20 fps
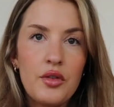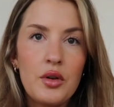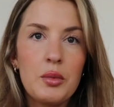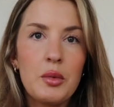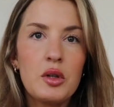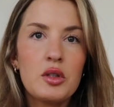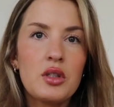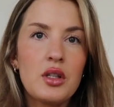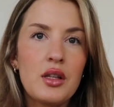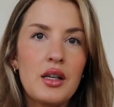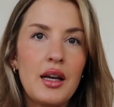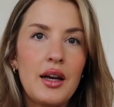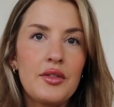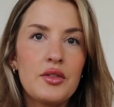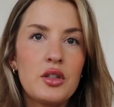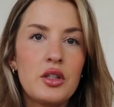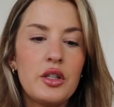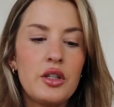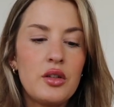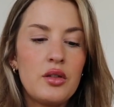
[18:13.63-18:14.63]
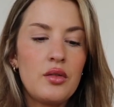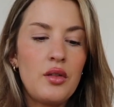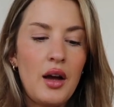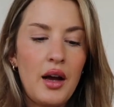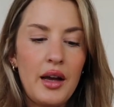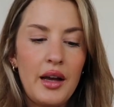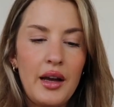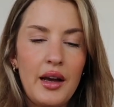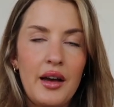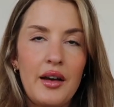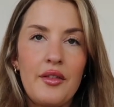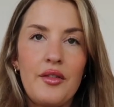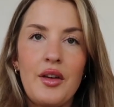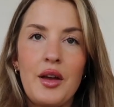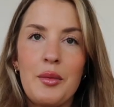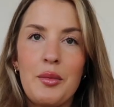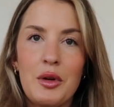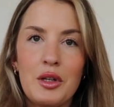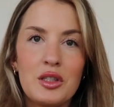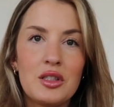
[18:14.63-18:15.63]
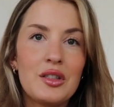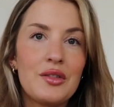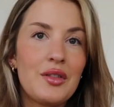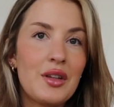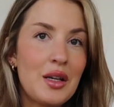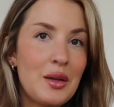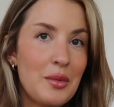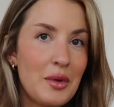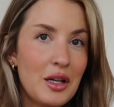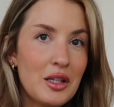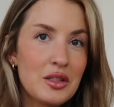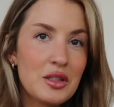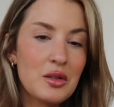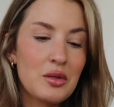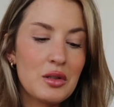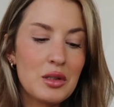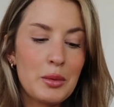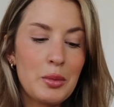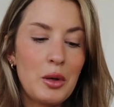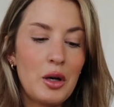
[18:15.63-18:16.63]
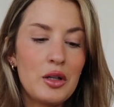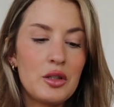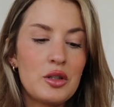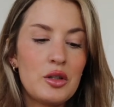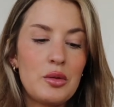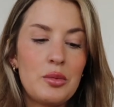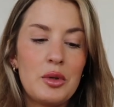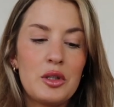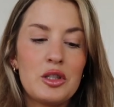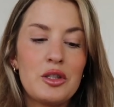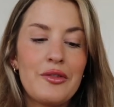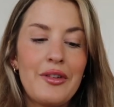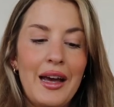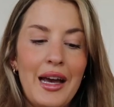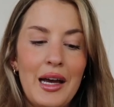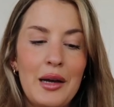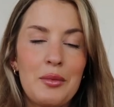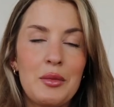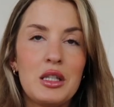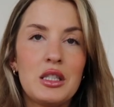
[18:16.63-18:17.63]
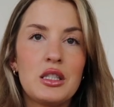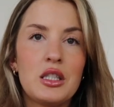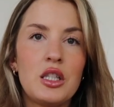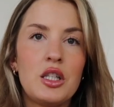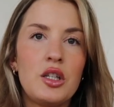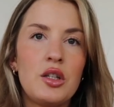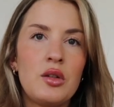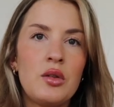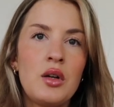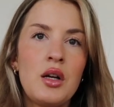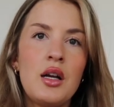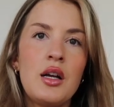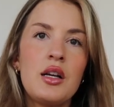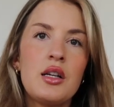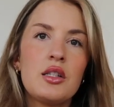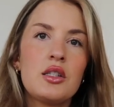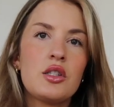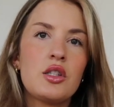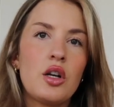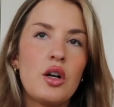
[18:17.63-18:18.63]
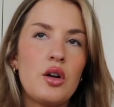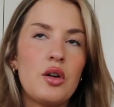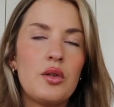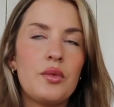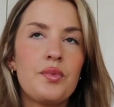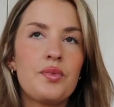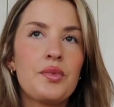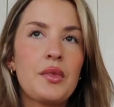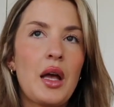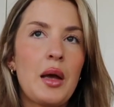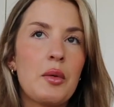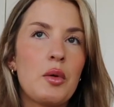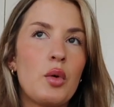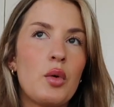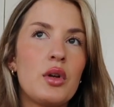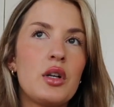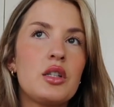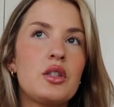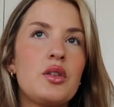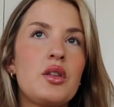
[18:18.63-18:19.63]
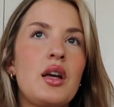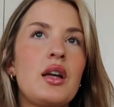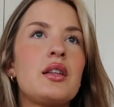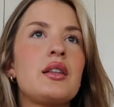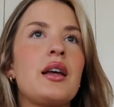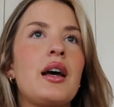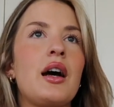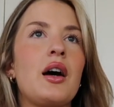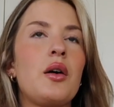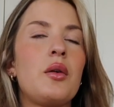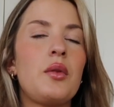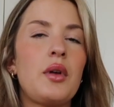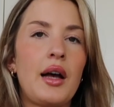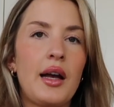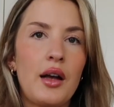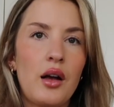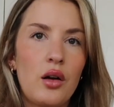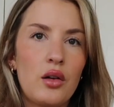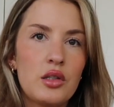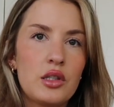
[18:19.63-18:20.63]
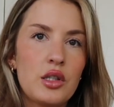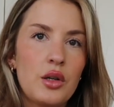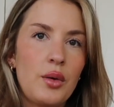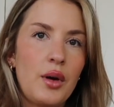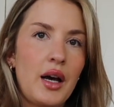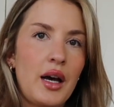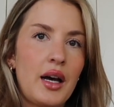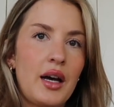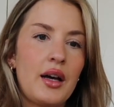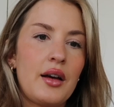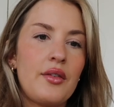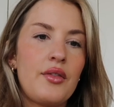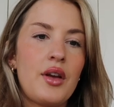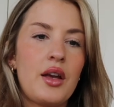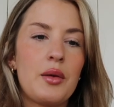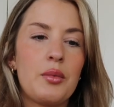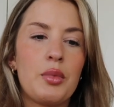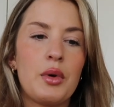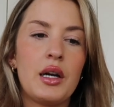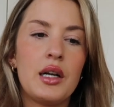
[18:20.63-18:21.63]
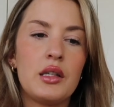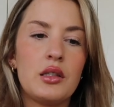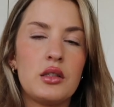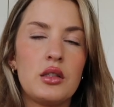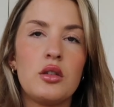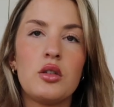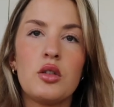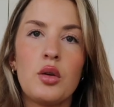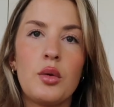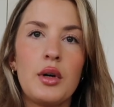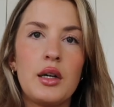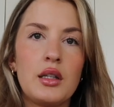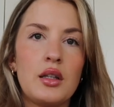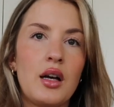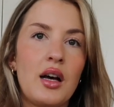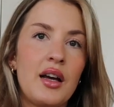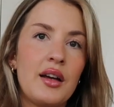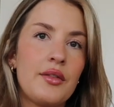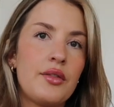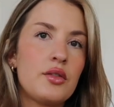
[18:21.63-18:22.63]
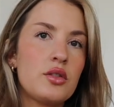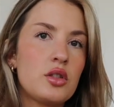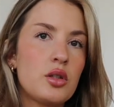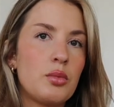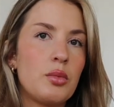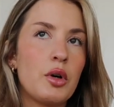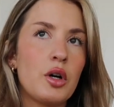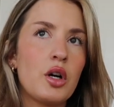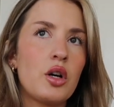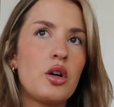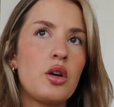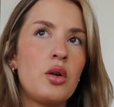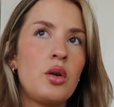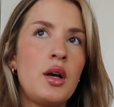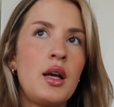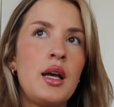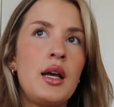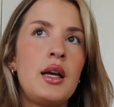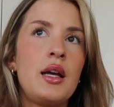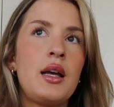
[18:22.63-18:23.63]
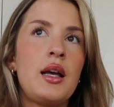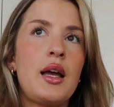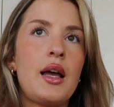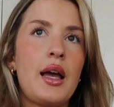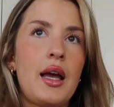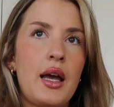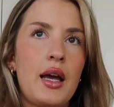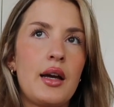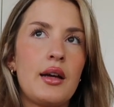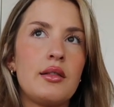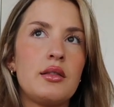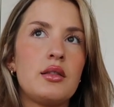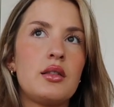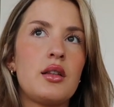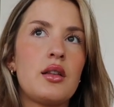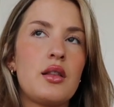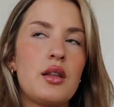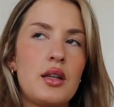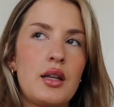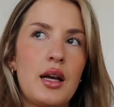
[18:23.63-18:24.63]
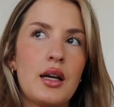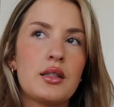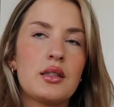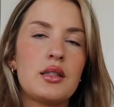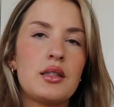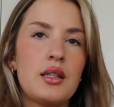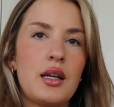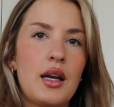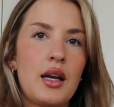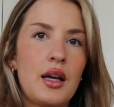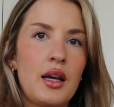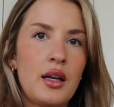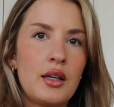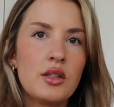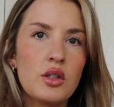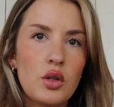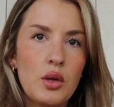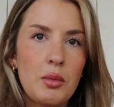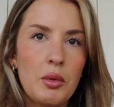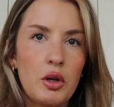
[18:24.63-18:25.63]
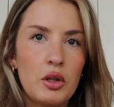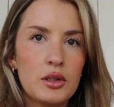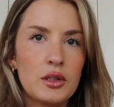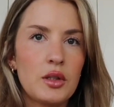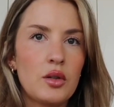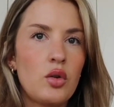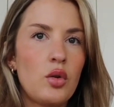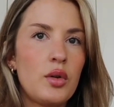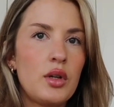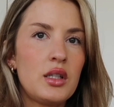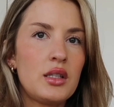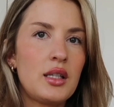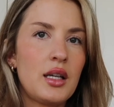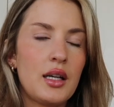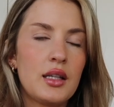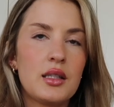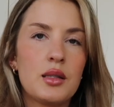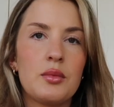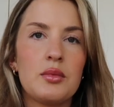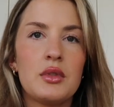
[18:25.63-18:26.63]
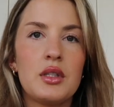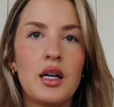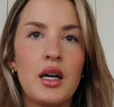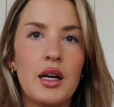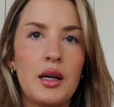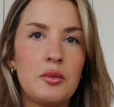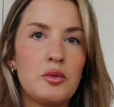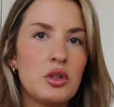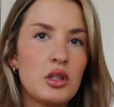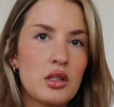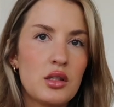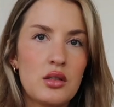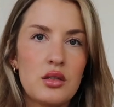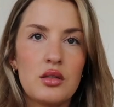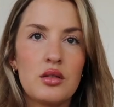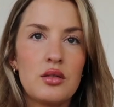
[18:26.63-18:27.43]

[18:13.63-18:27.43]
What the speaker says: for most of the afternoon, I have a bunch of emails to respond to, a bunch of admin to do. So I'm going to do that now. I also have a brand deal going live tomorrow and the next day. So I'm also going to take some time, just